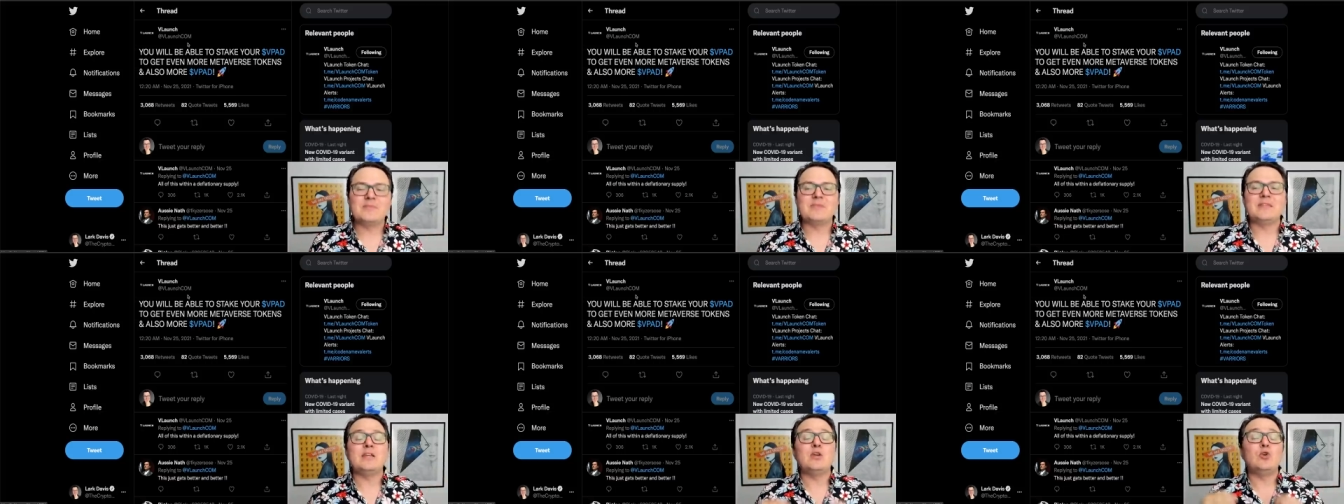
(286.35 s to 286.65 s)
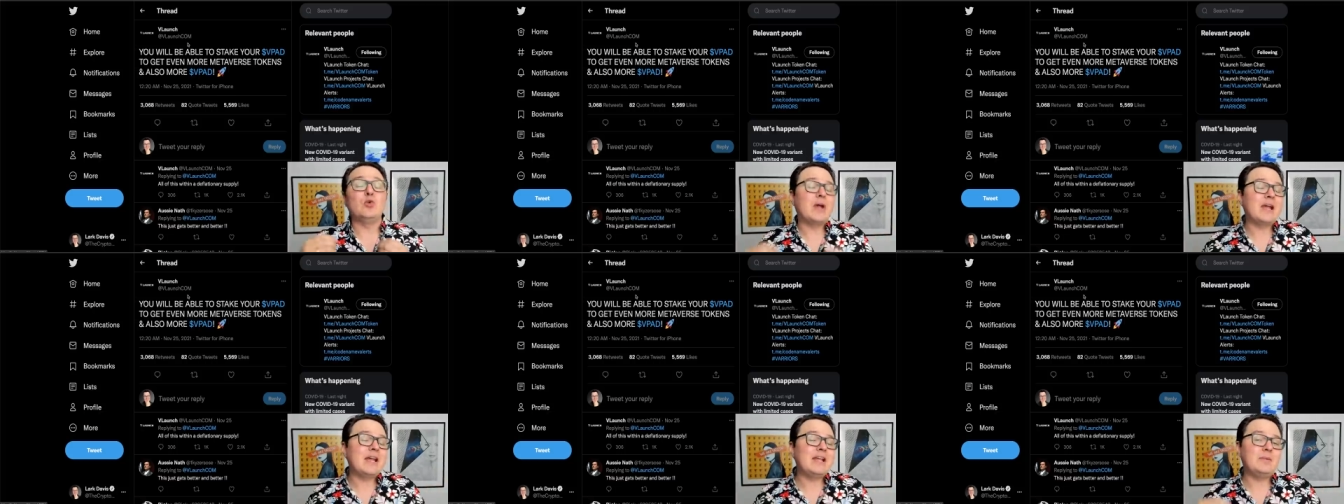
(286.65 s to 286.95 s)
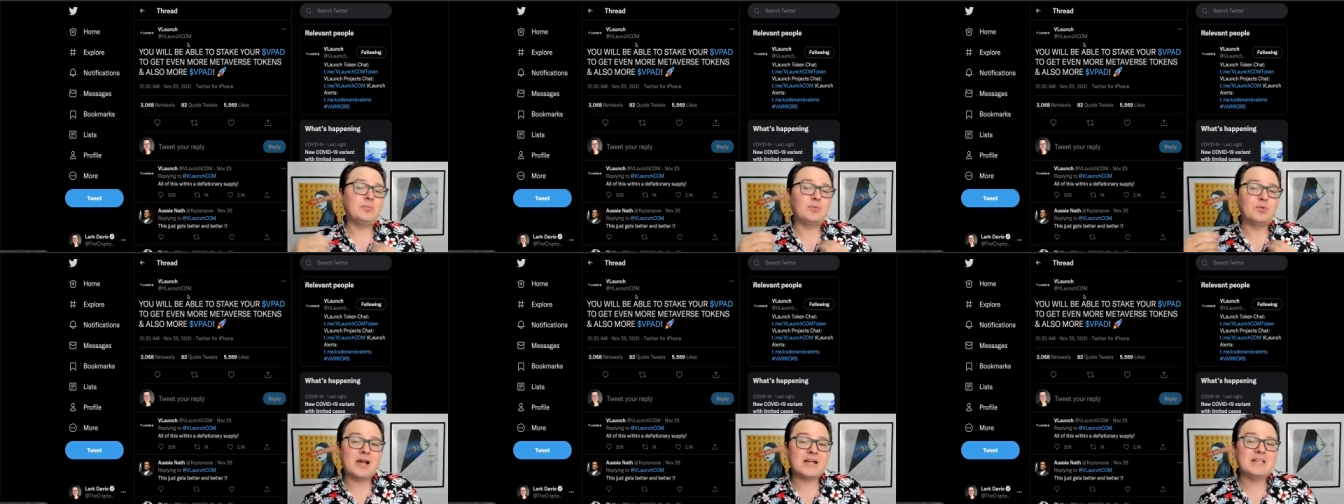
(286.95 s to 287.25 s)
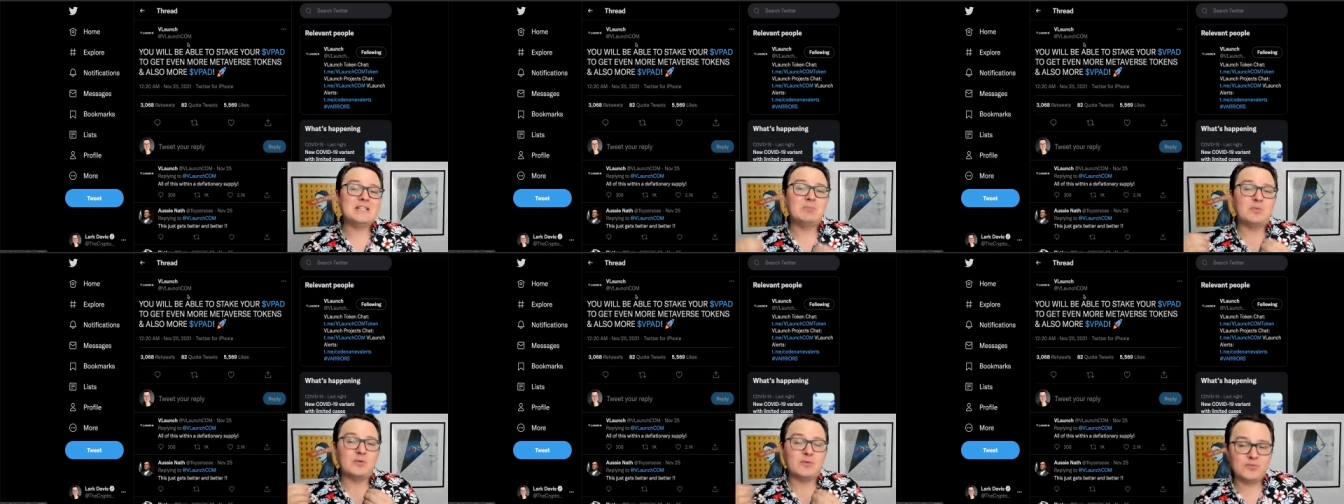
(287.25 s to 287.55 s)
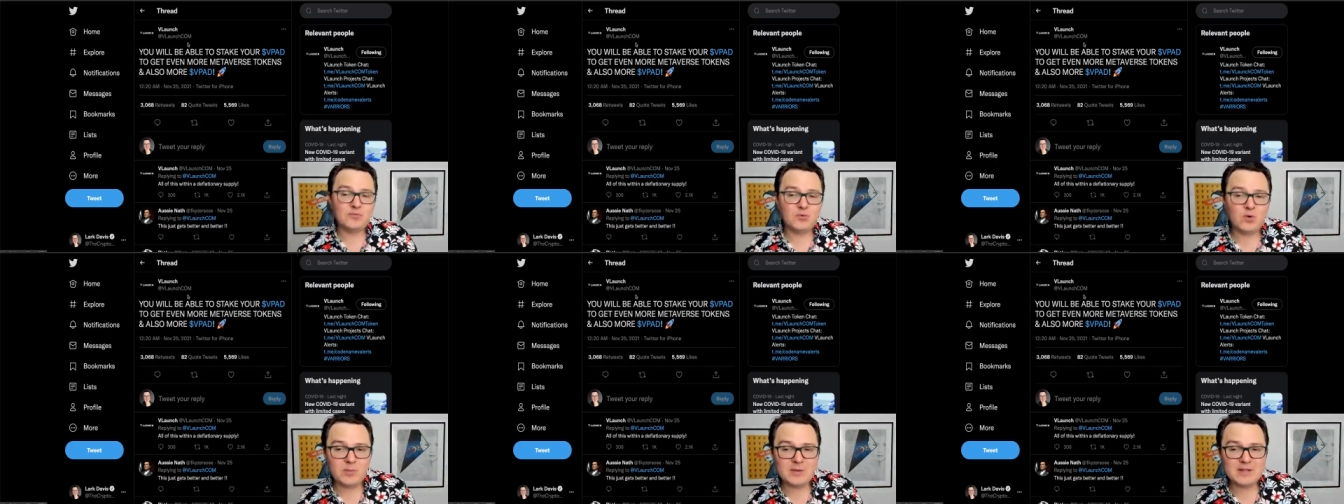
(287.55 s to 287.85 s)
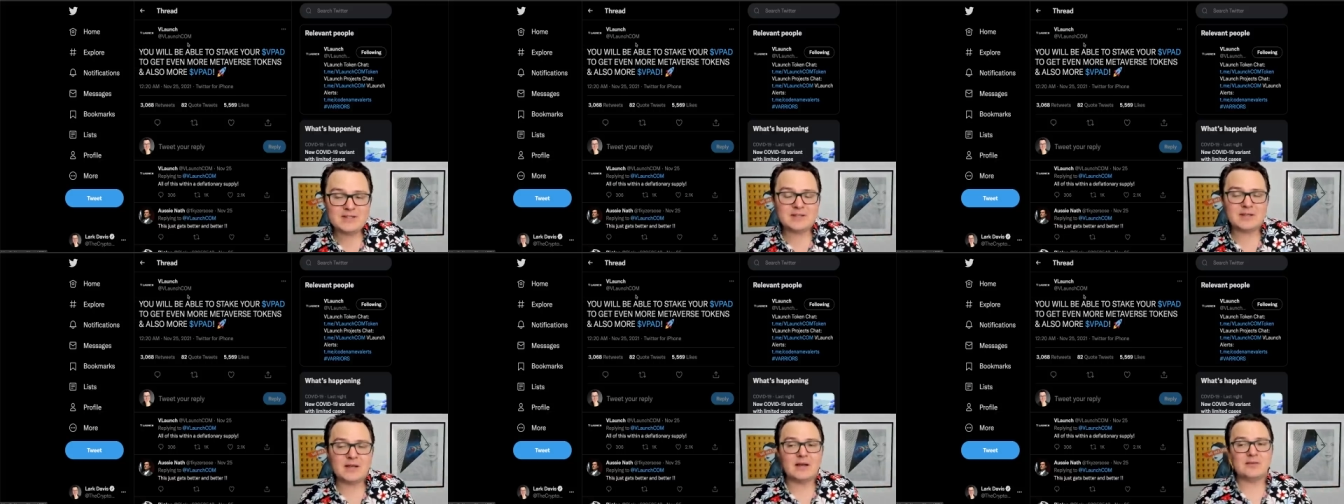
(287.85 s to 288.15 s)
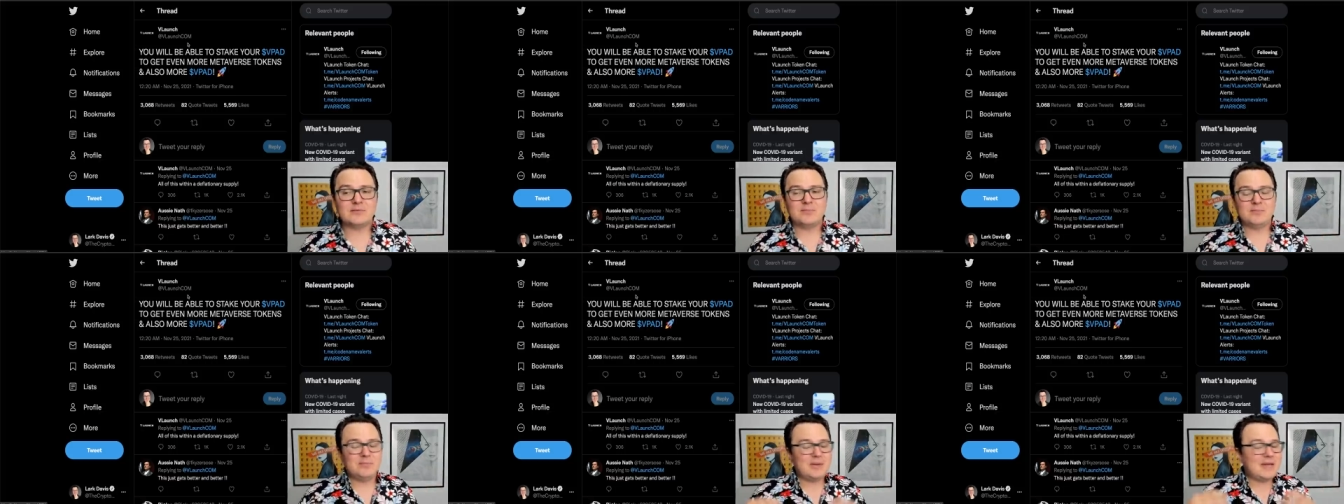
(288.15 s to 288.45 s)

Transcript: the great price performance of